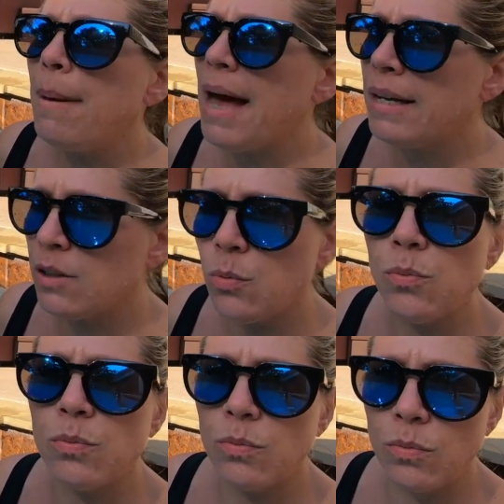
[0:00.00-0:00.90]
Max
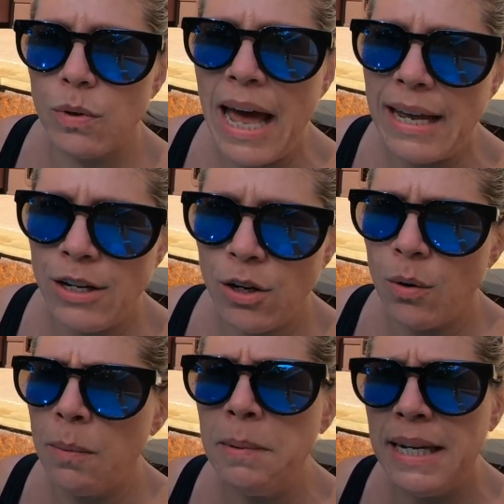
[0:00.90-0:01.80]
had to
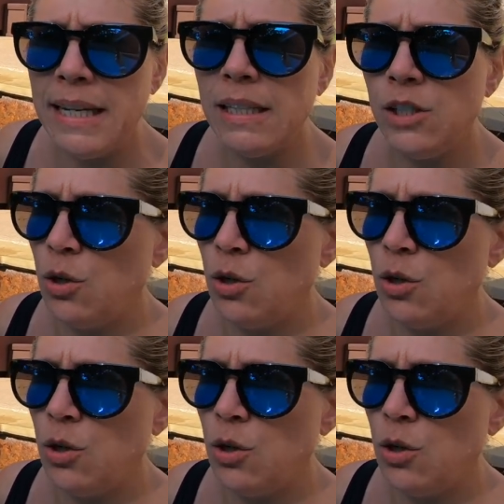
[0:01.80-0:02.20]
go immediately